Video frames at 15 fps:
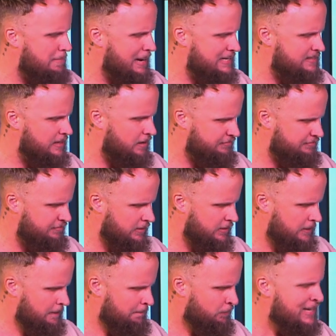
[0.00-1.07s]
in myself.
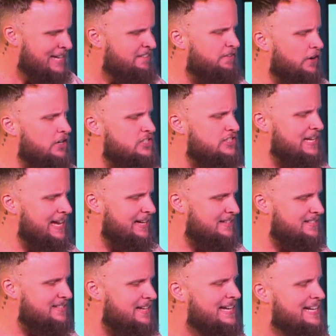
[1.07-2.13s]
Verse 6,